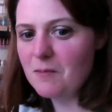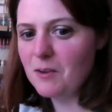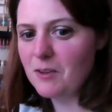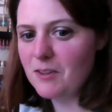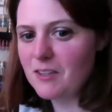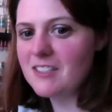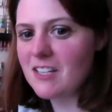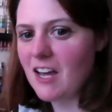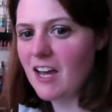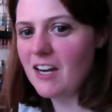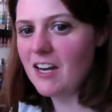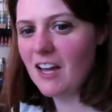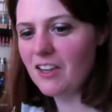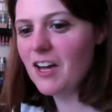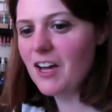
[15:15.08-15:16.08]
on the side.
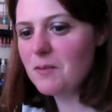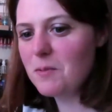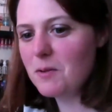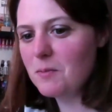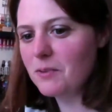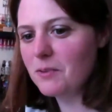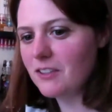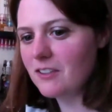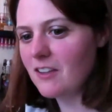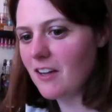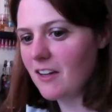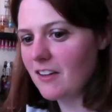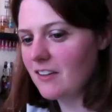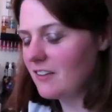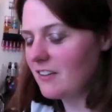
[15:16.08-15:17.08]
A lot of people do
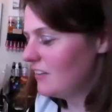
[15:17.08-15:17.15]
that,